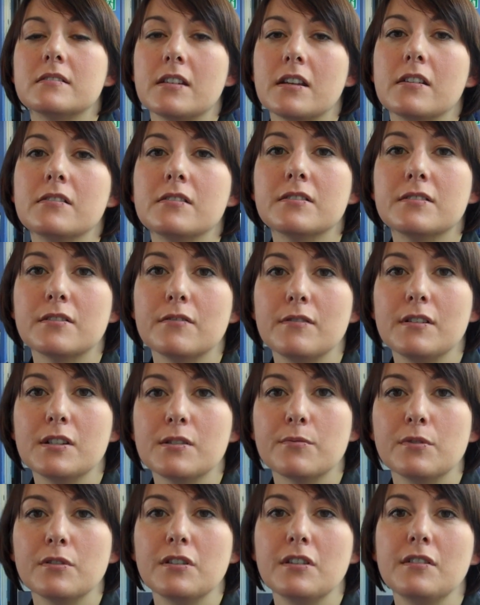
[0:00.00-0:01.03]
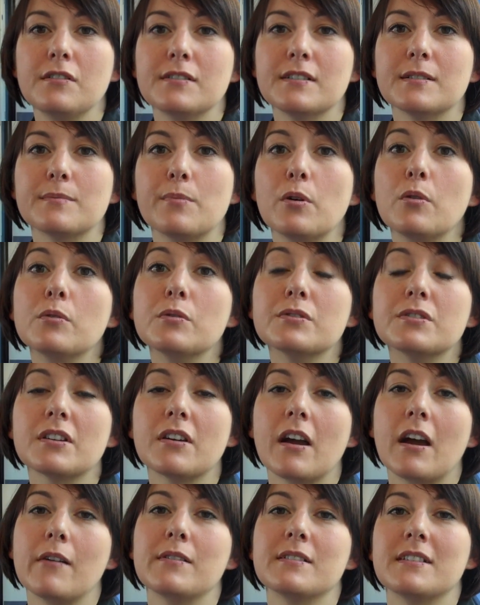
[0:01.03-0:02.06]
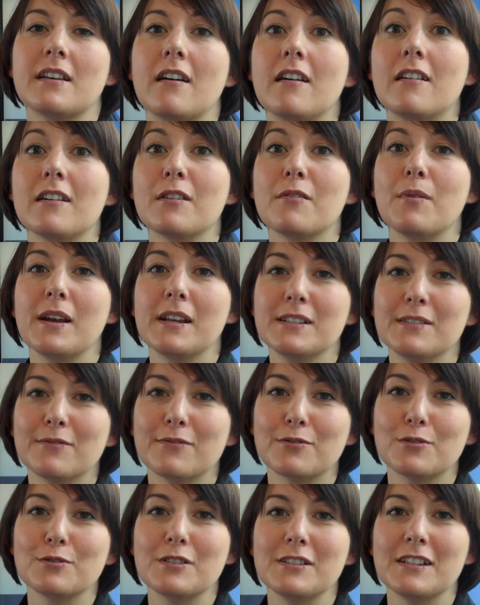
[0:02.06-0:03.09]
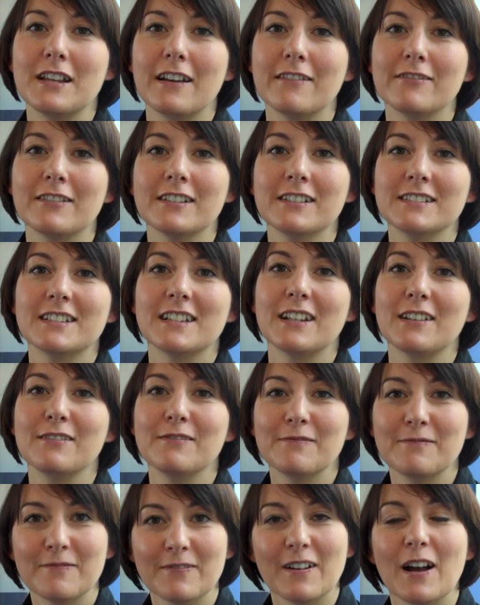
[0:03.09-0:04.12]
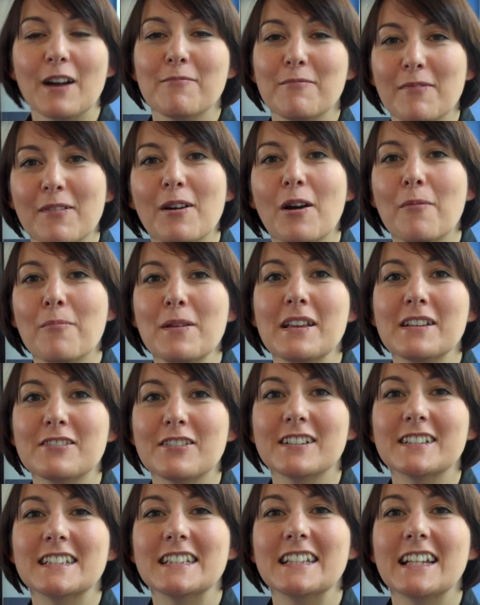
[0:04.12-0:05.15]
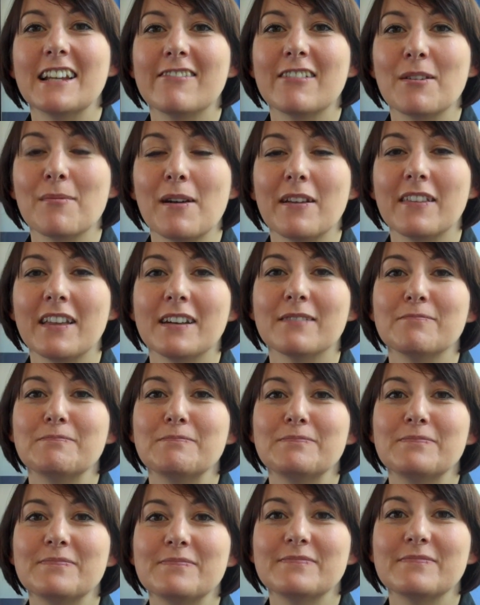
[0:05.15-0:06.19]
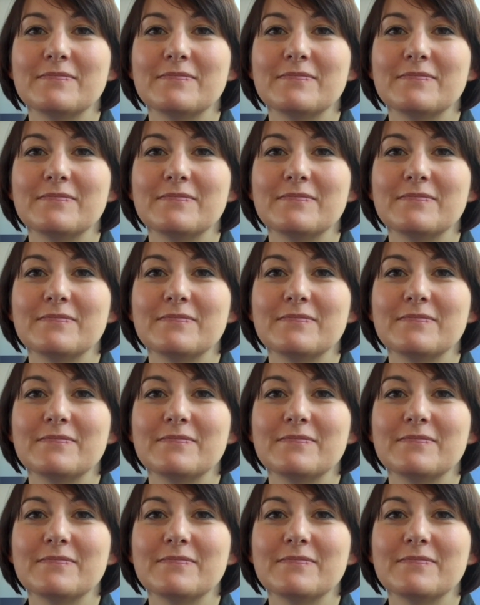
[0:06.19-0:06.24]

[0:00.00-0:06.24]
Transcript: donors, to reach more users, but also how it's a highway to fraud and error. So I'll be interested in hearing about that.